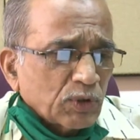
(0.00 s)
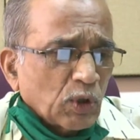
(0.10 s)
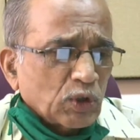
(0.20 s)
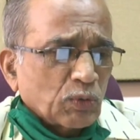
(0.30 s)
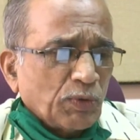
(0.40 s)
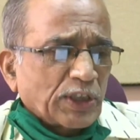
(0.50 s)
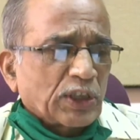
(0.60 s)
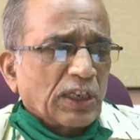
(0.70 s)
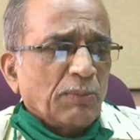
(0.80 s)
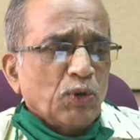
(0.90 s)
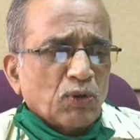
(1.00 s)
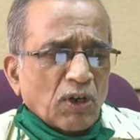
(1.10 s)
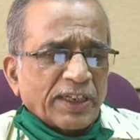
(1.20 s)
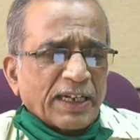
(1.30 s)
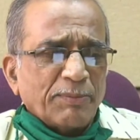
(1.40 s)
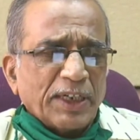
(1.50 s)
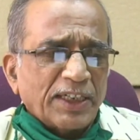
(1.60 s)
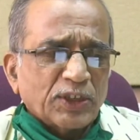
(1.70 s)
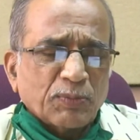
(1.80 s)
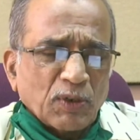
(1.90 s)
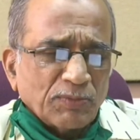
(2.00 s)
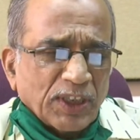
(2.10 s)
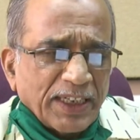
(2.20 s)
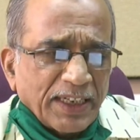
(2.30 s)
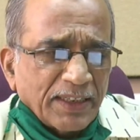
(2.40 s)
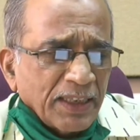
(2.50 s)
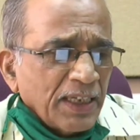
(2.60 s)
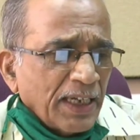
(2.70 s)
those which remove contaminants from the air